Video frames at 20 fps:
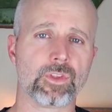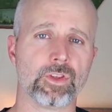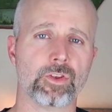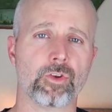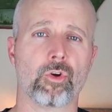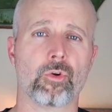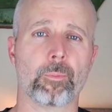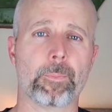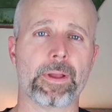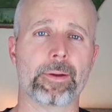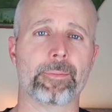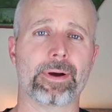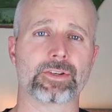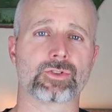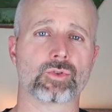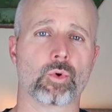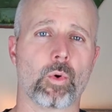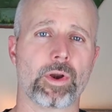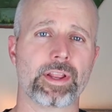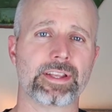you're going to pay
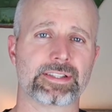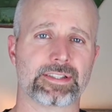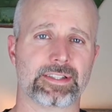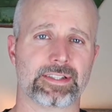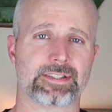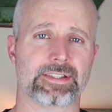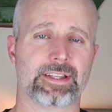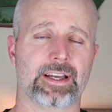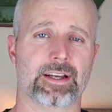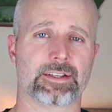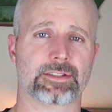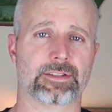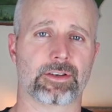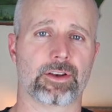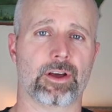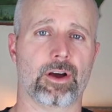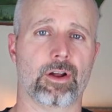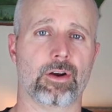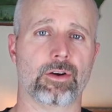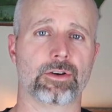about
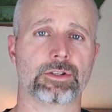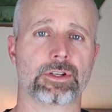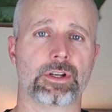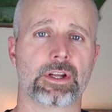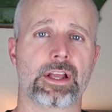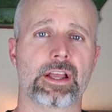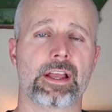$26,000.